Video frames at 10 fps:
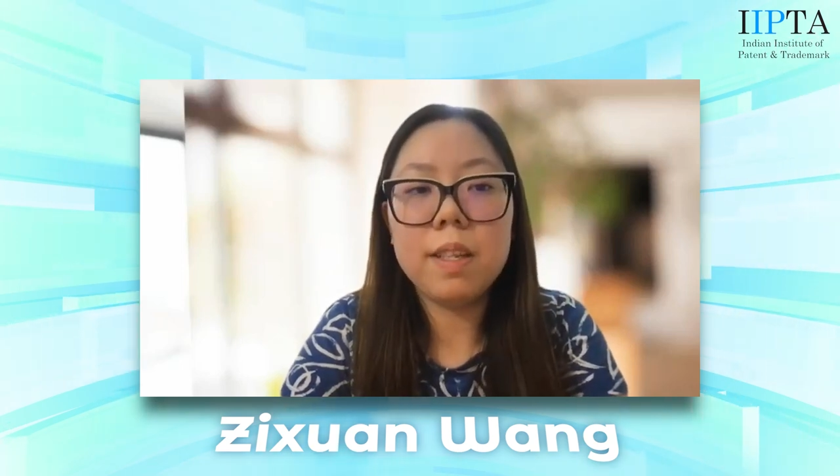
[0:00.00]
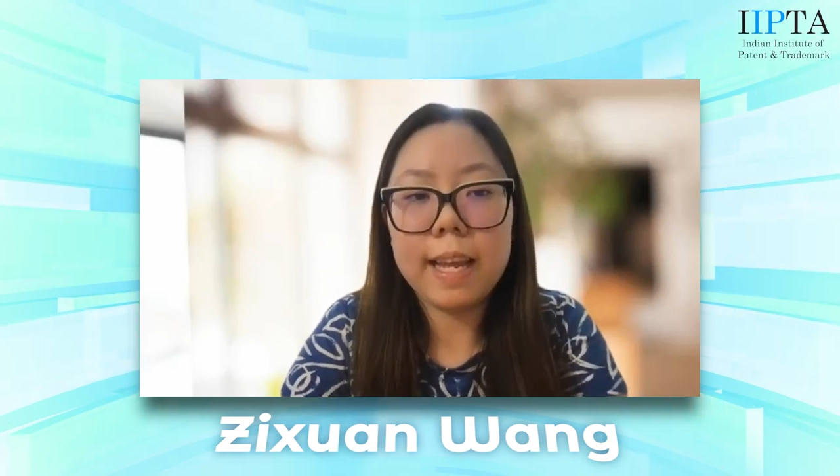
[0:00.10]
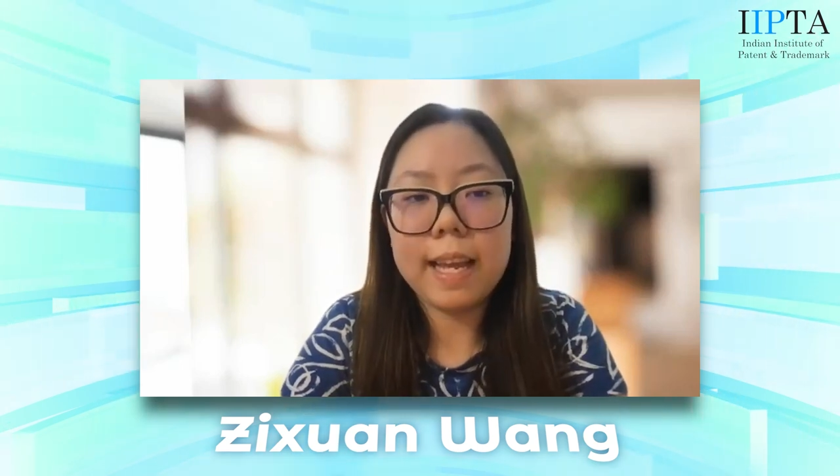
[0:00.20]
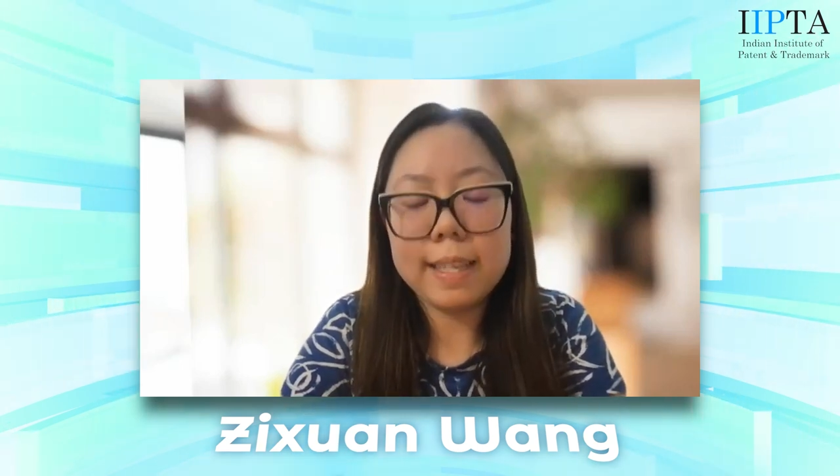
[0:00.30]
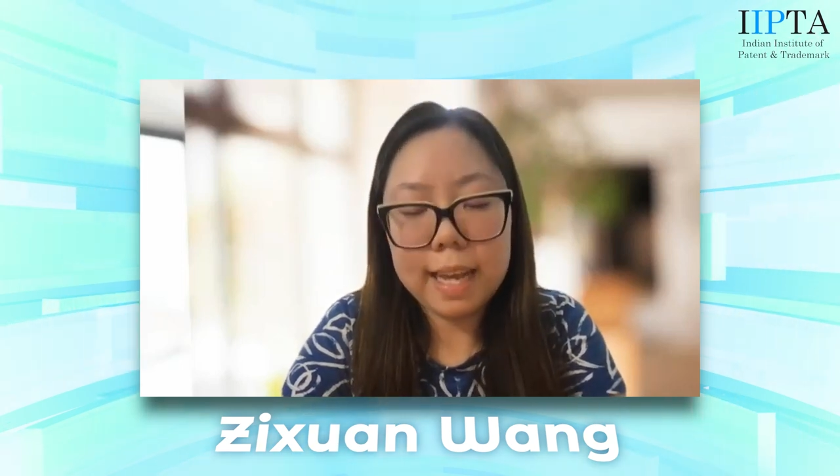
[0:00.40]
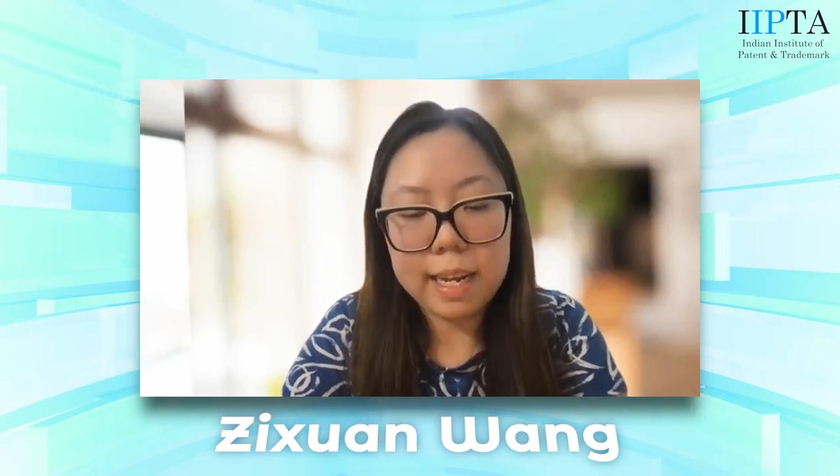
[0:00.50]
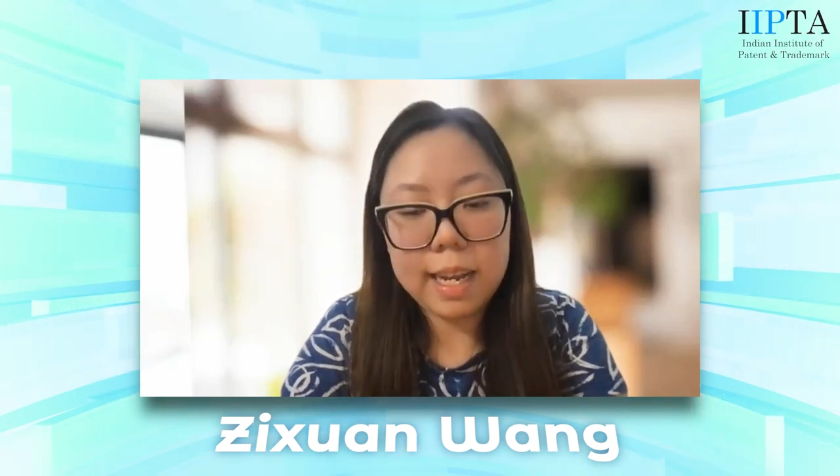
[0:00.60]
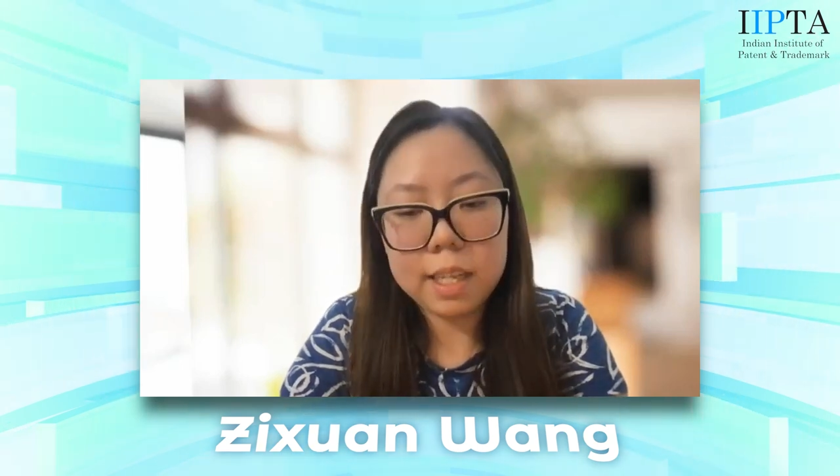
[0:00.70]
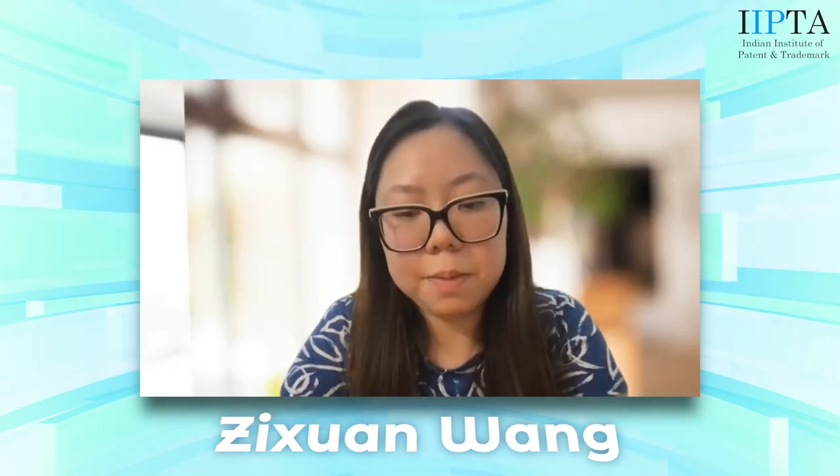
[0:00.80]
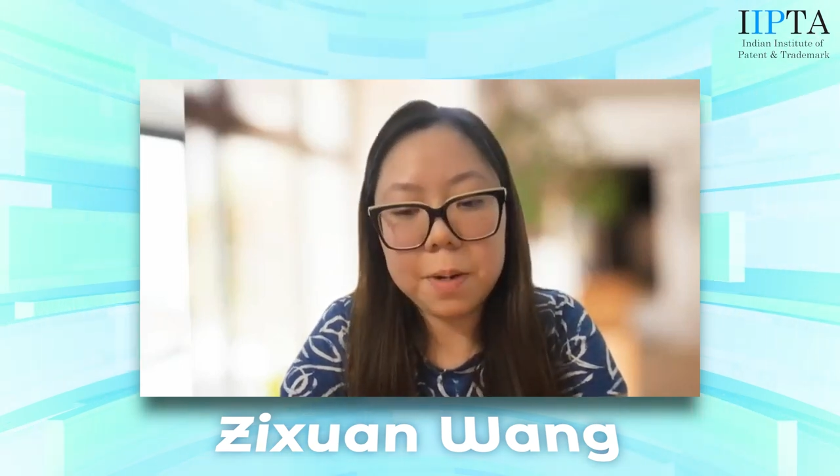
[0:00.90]
thing is getting
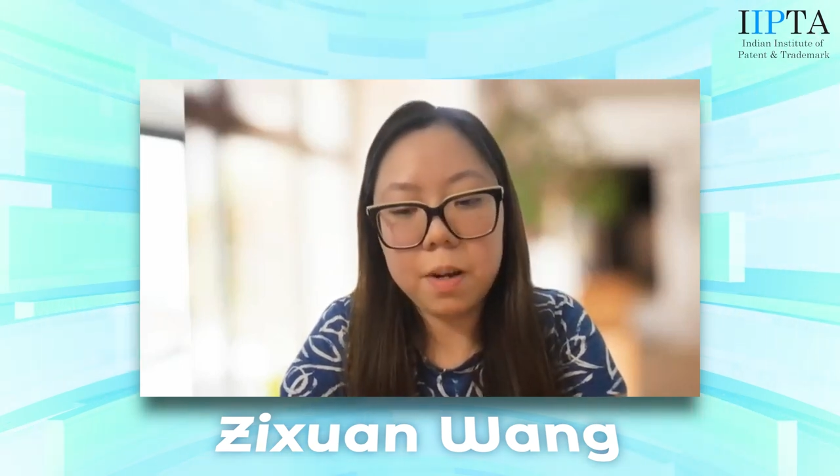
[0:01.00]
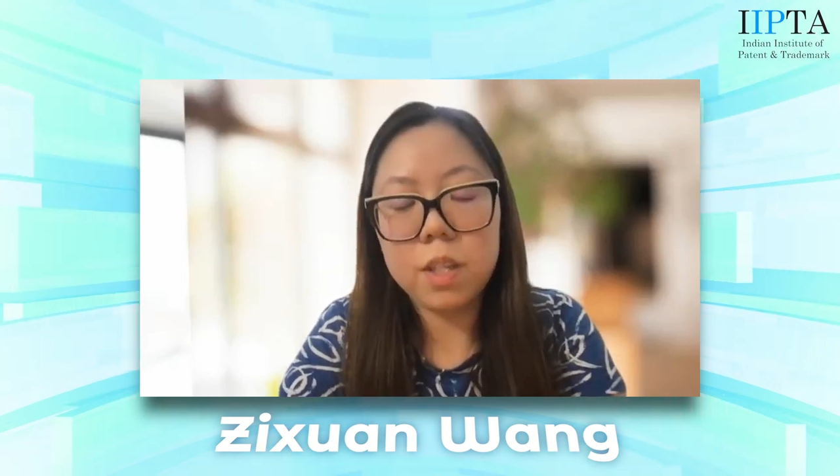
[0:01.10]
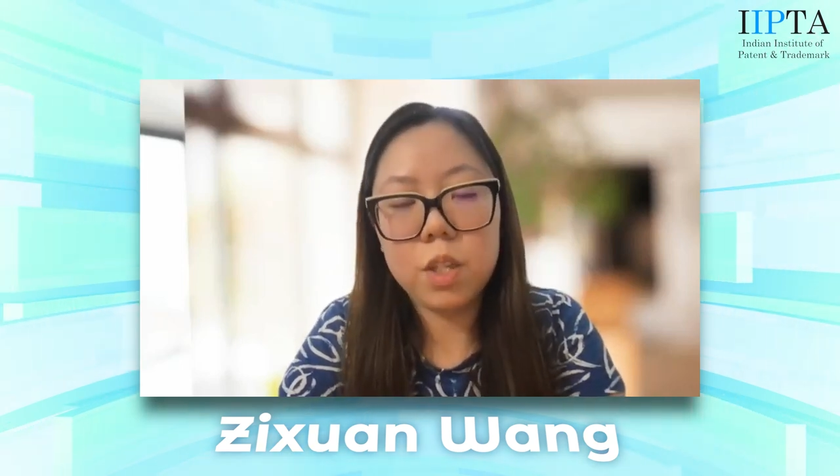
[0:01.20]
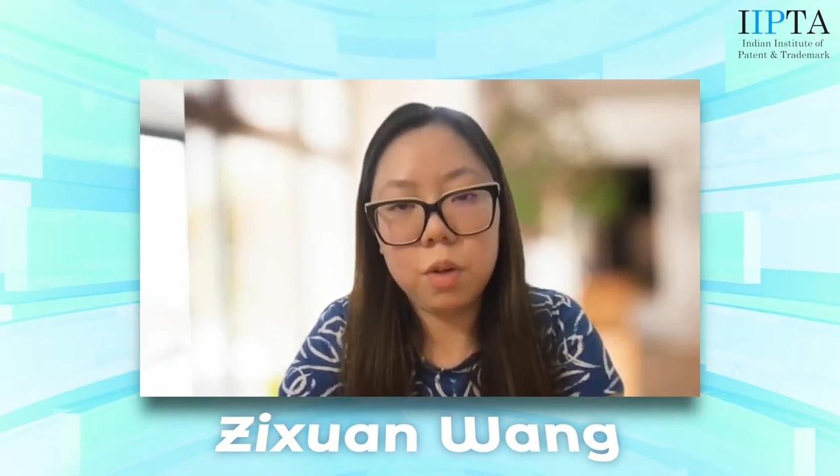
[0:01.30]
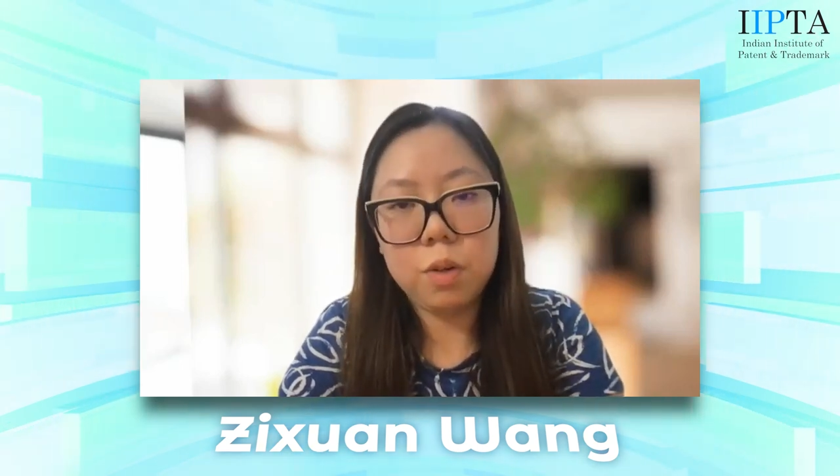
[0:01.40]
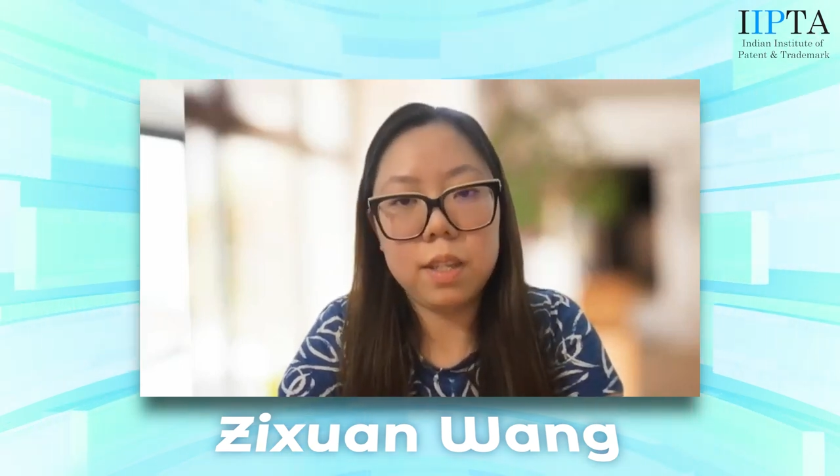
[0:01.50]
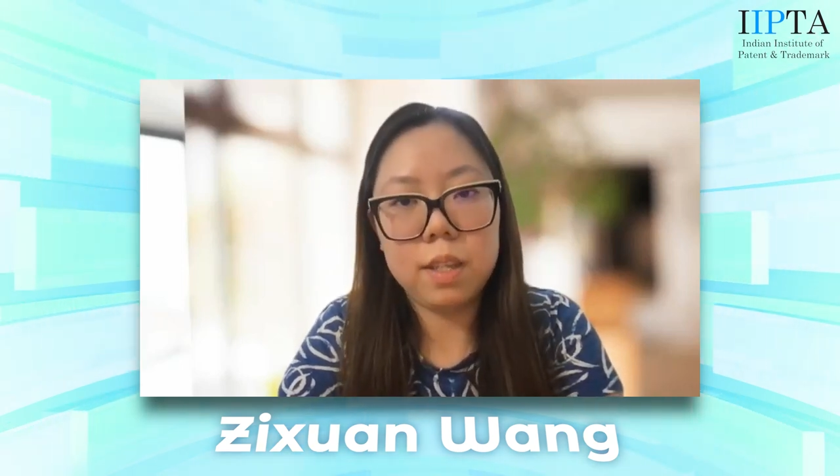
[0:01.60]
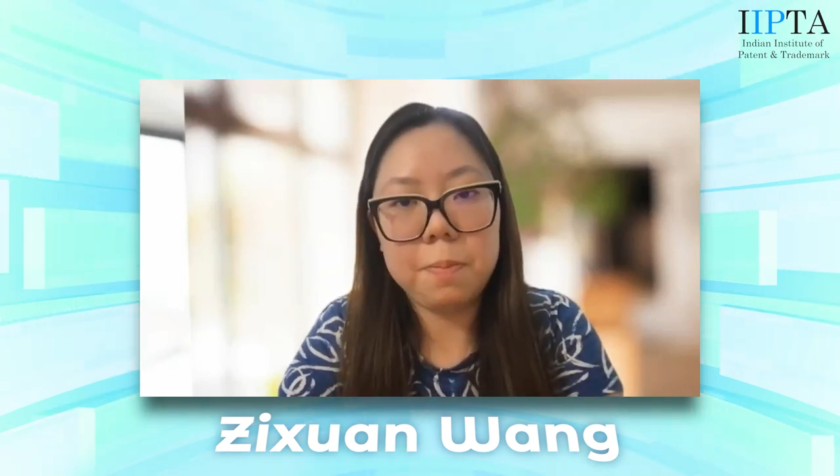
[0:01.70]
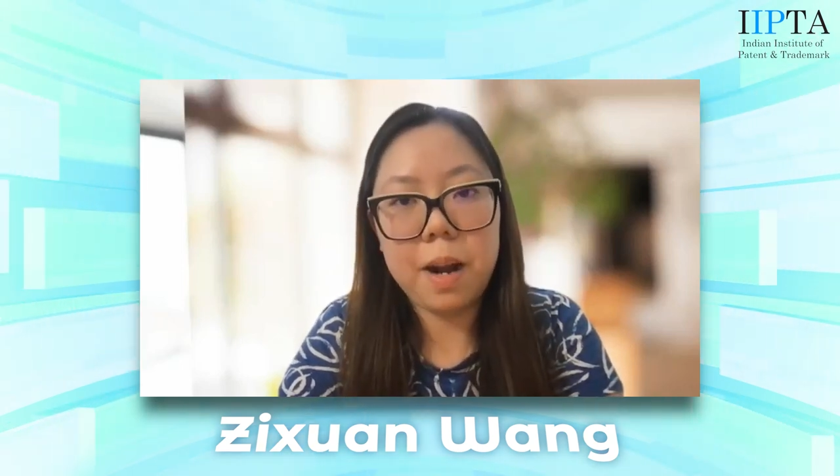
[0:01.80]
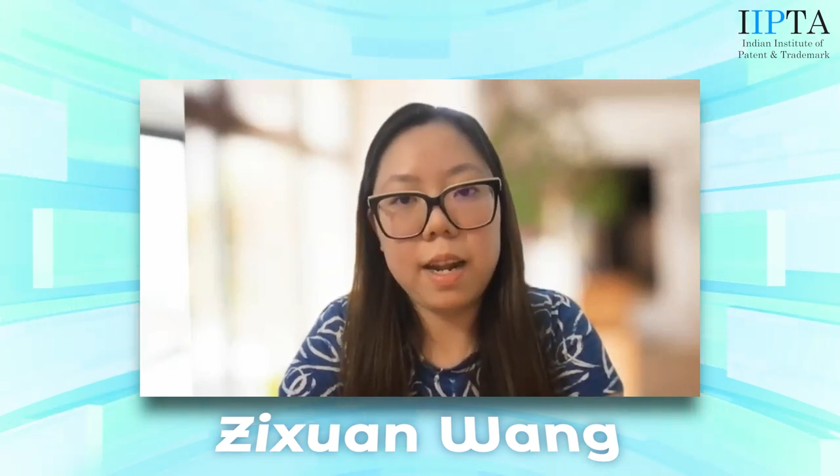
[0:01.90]
experience, not just
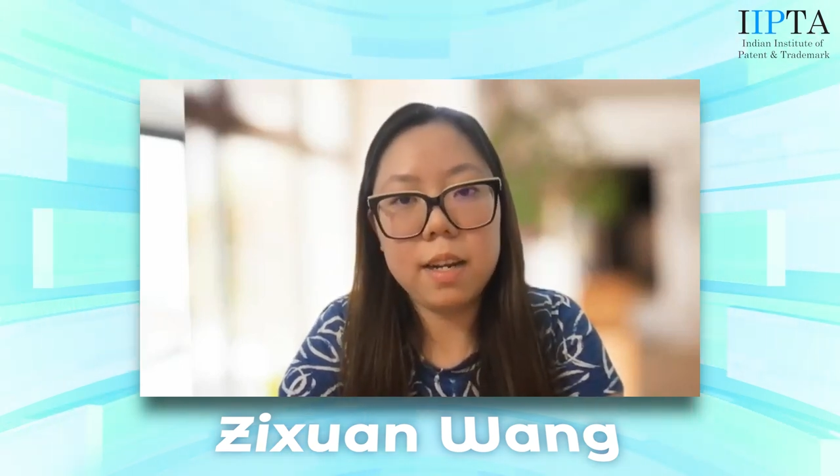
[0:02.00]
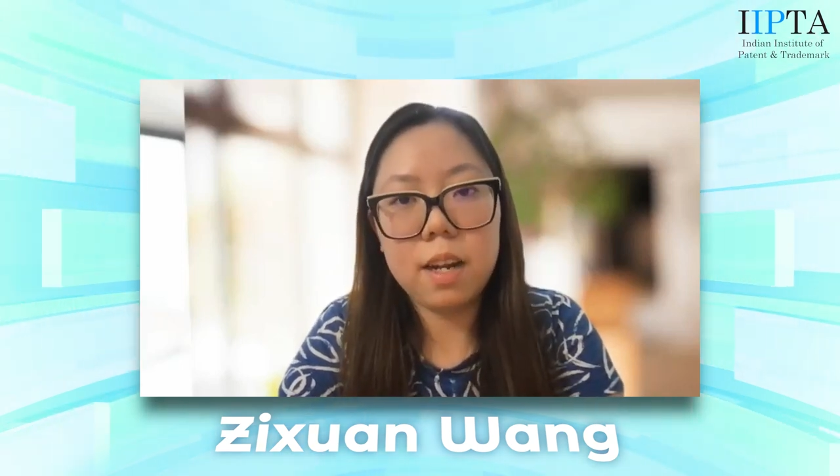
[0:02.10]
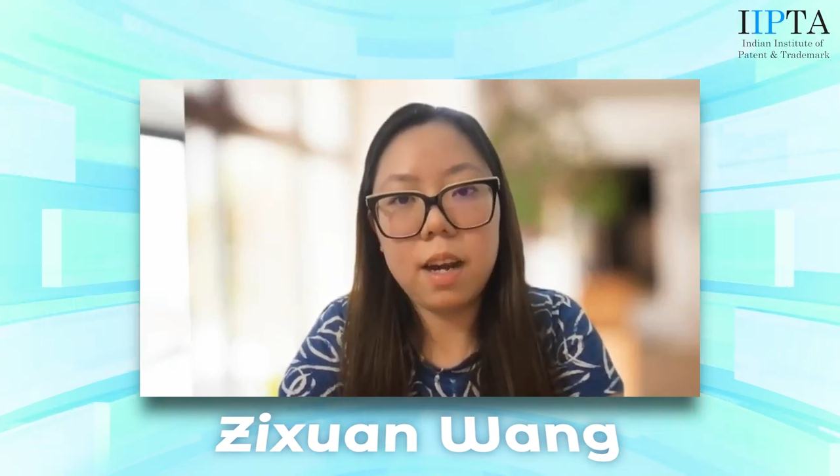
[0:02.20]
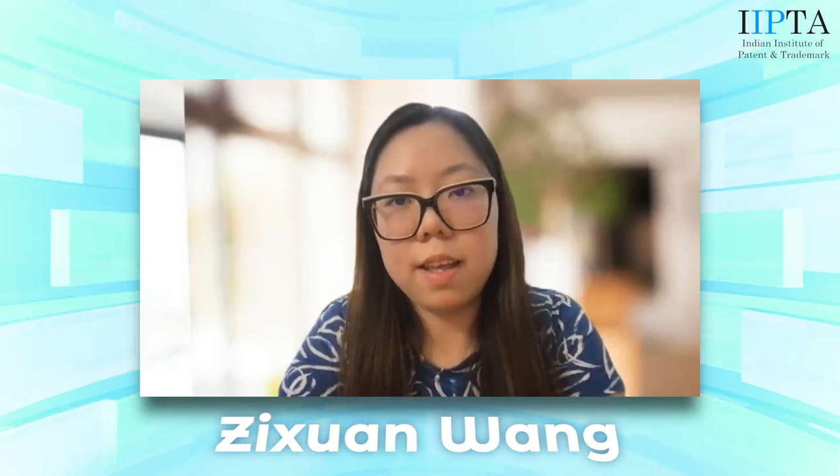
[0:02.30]
the brand.